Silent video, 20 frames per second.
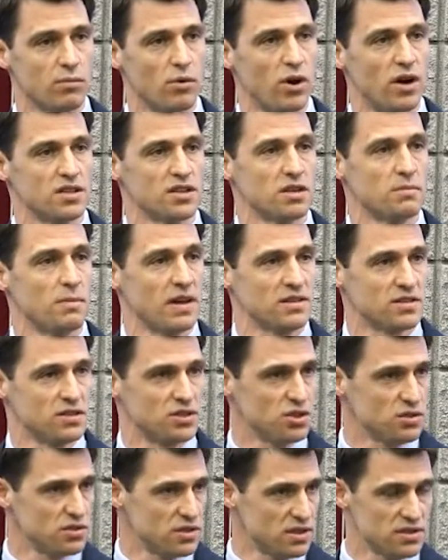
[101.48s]
project in
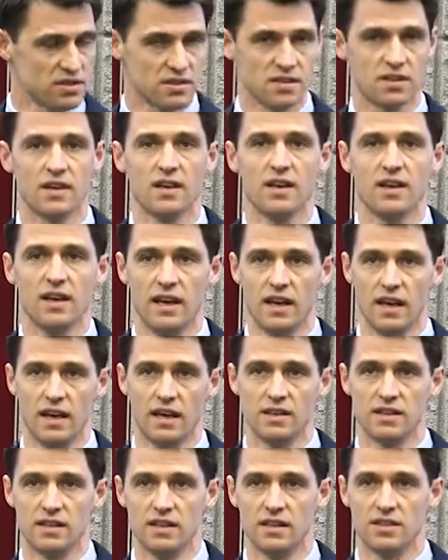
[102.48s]
Massachusetts
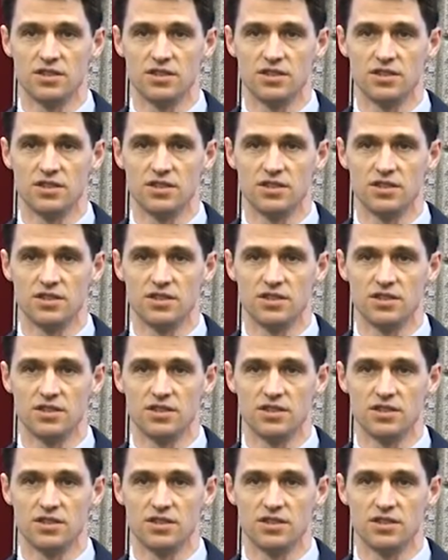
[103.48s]
and in